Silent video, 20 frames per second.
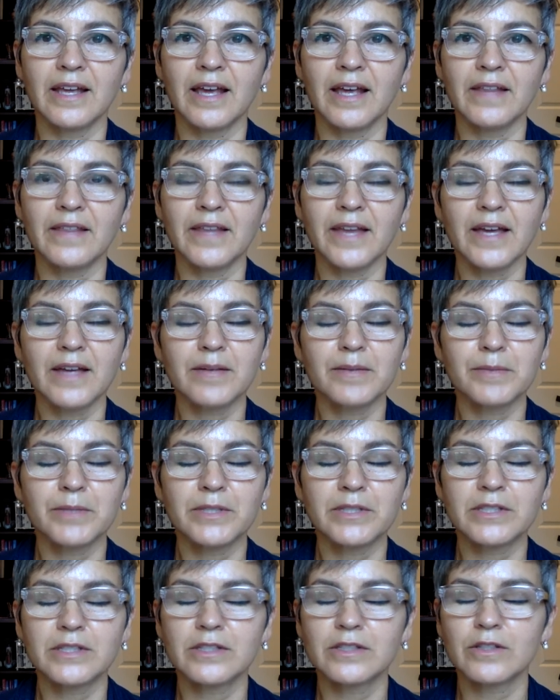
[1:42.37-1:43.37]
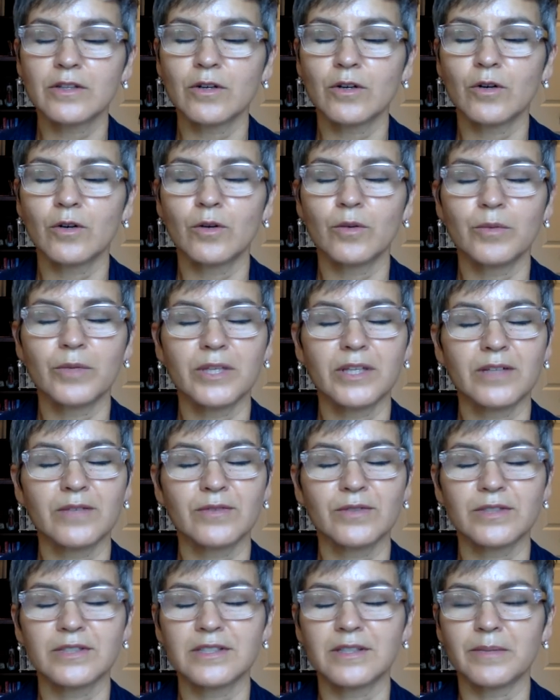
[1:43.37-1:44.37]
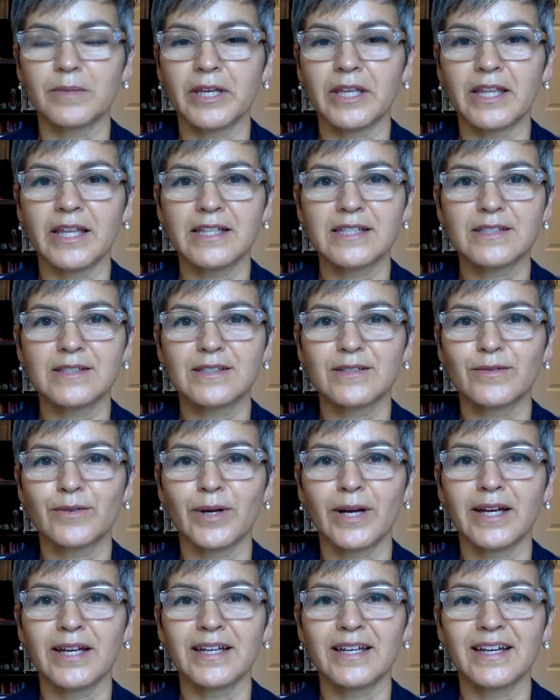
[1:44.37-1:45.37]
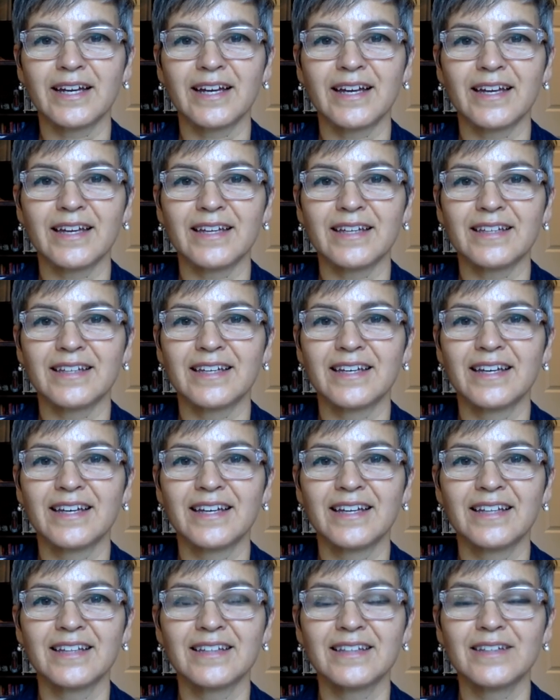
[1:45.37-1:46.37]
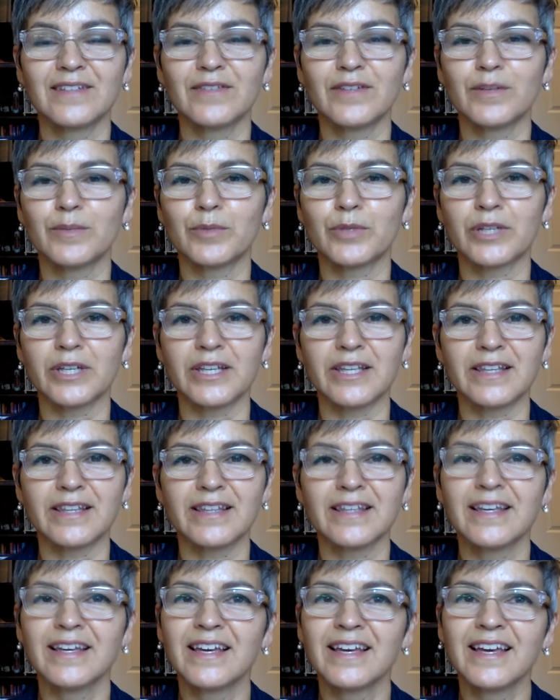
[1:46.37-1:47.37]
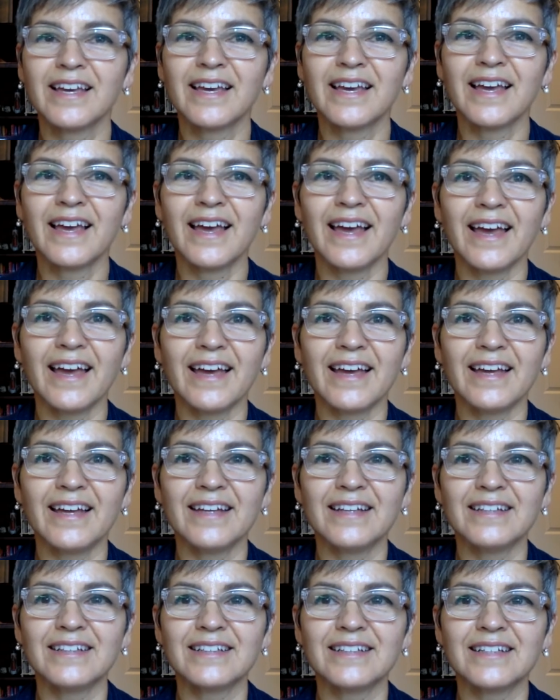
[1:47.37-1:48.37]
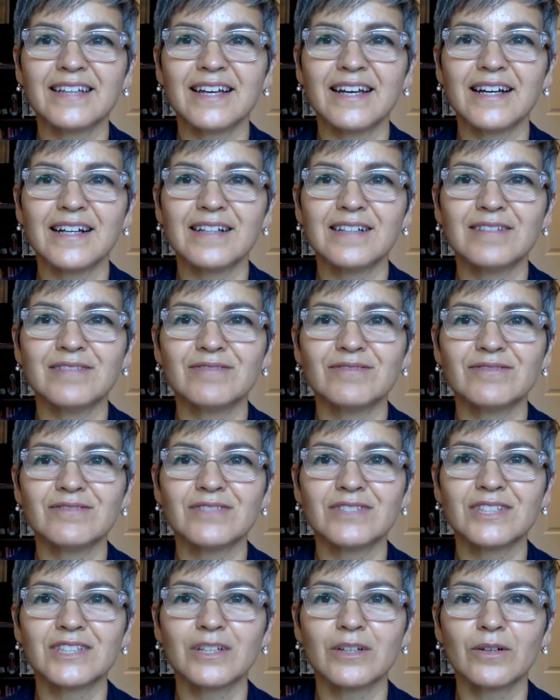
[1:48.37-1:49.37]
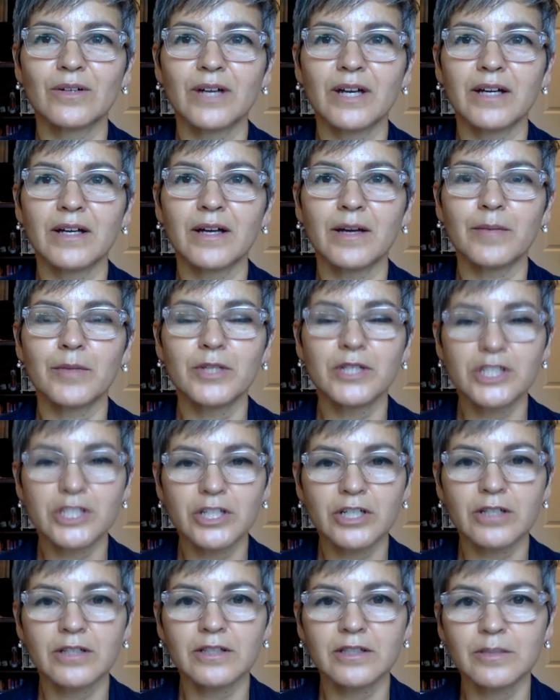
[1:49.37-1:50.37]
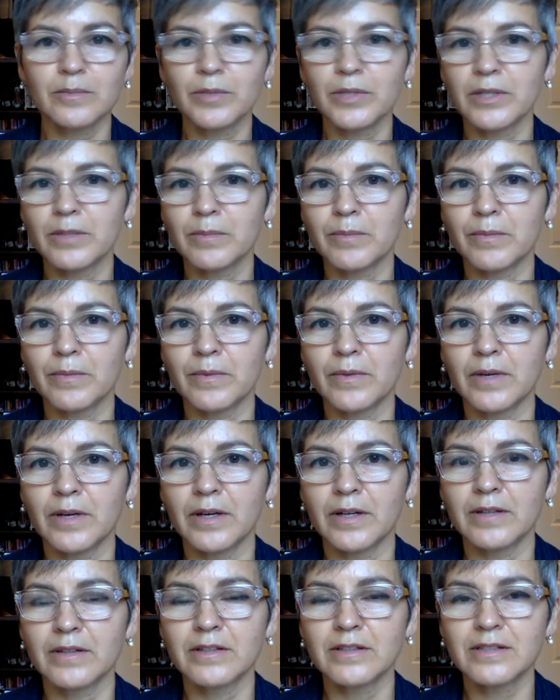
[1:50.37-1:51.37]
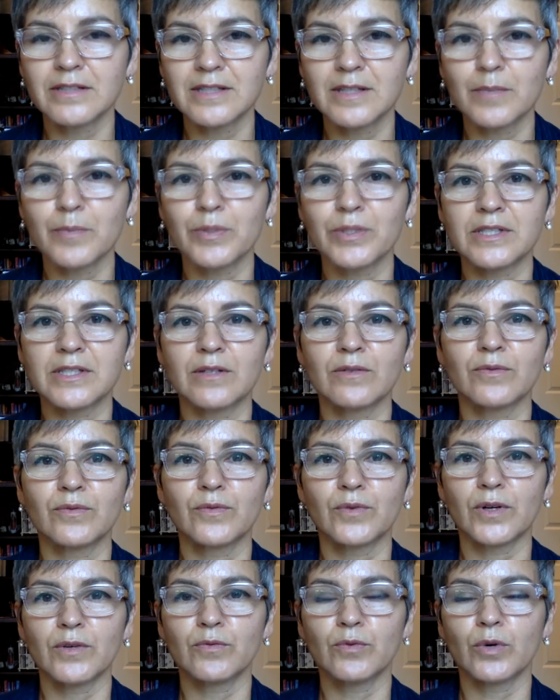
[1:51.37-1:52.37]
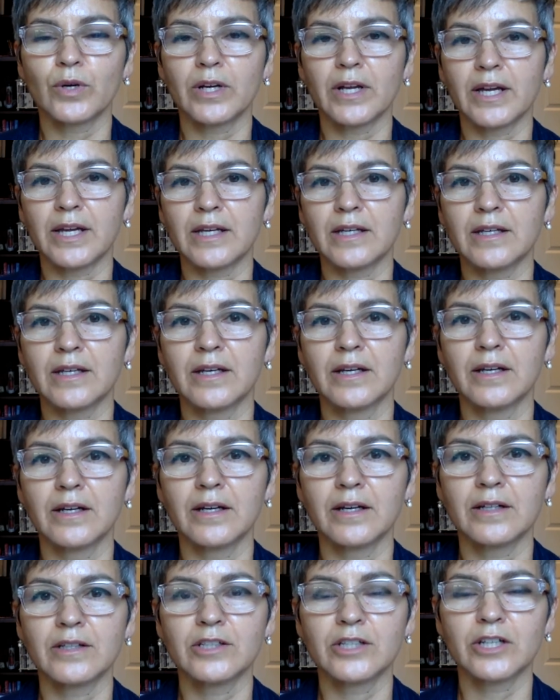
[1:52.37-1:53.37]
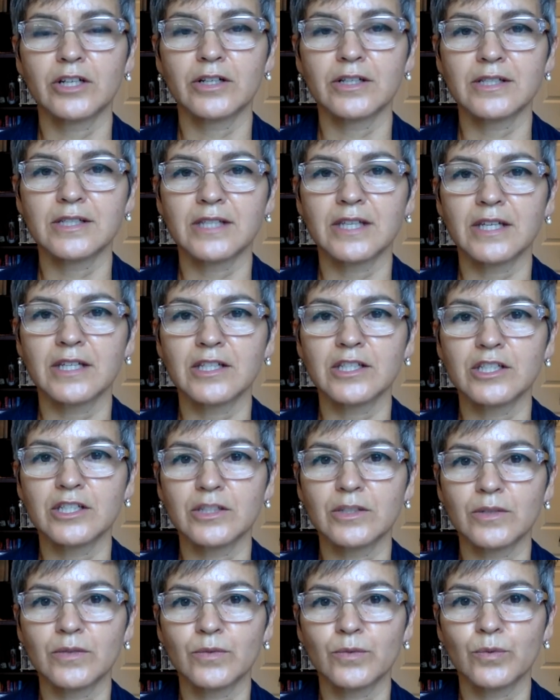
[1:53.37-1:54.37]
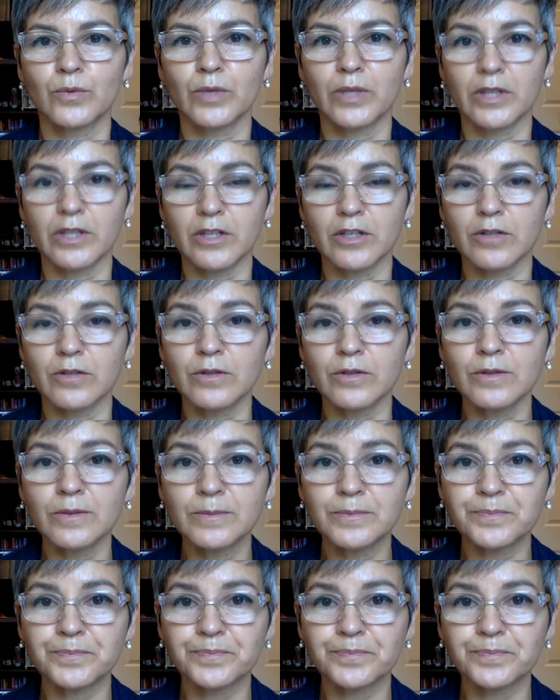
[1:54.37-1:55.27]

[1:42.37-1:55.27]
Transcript: that is so meaningful to me. That's why I live and breathe. And so I'm going to share a little bit of little snippets of what I share on stage with you